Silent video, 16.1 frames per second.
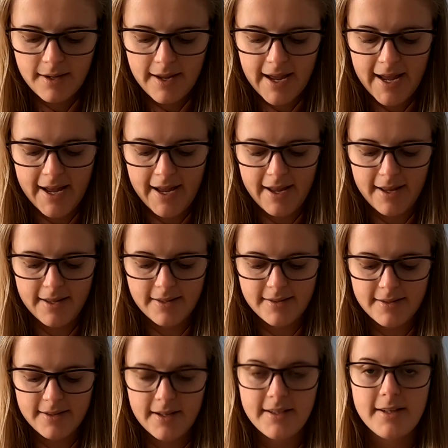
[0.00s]

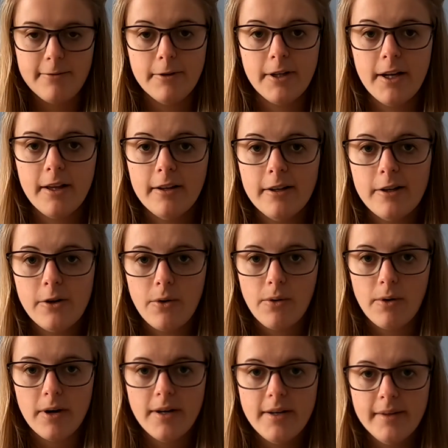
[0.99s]
has a different colored
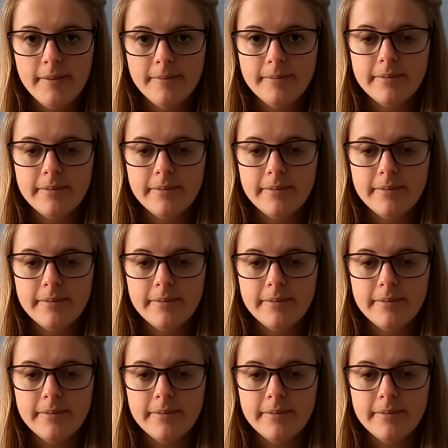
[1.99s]
cord,